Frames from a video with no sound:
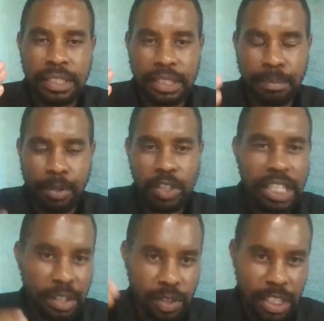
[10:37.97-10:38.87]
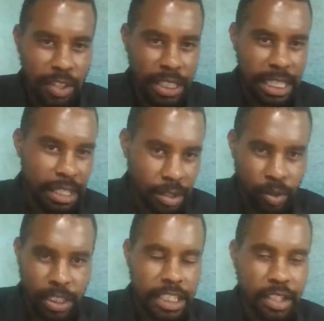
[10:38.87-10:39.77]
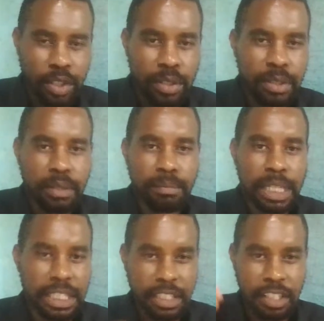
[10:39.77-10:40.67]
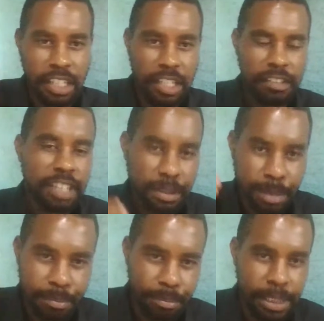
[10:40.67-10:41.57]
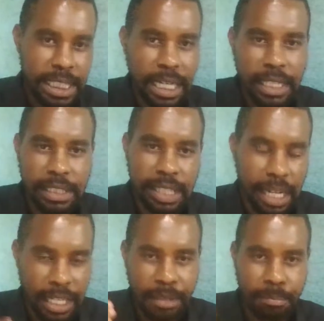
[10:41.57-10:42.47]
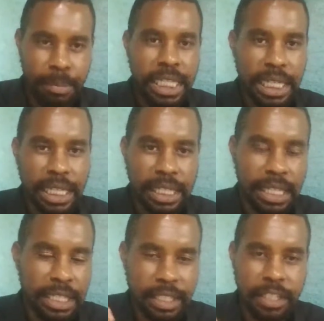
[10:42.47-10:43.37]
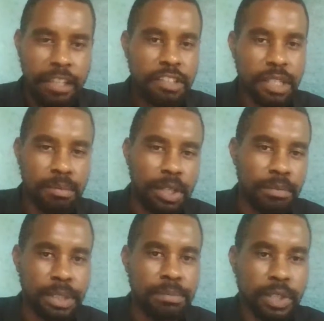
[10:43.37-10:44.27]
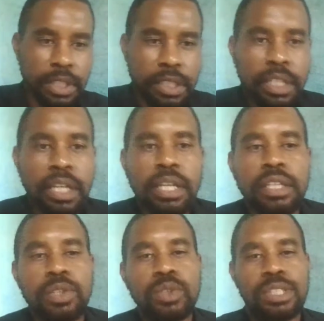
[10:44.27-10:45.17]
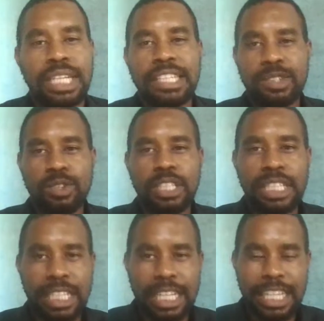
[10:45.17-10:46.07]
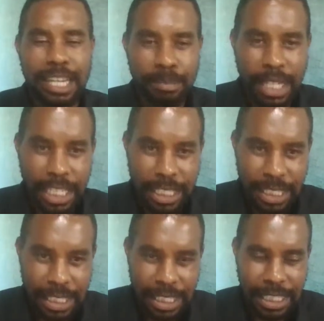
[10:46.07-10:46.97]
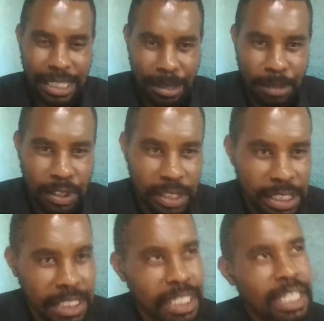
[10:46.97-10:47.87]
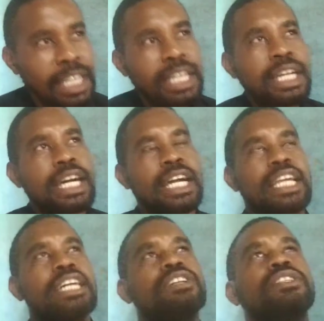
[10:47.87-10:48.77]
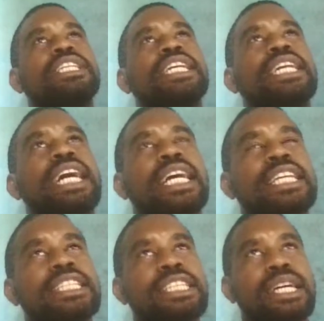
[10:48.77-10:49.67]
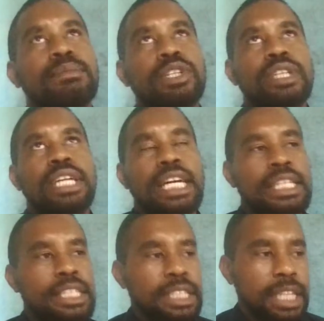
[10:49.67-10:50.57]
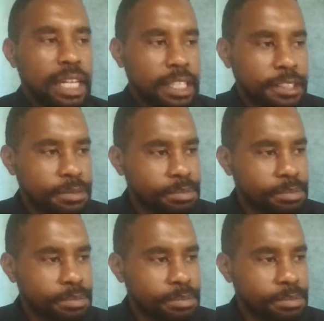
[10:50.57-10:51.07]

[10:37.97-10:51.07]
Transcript: the project will not just continue, but it will even be bigger and better and serving more people. So that is what sustainability is about. And now the other thing about grants is that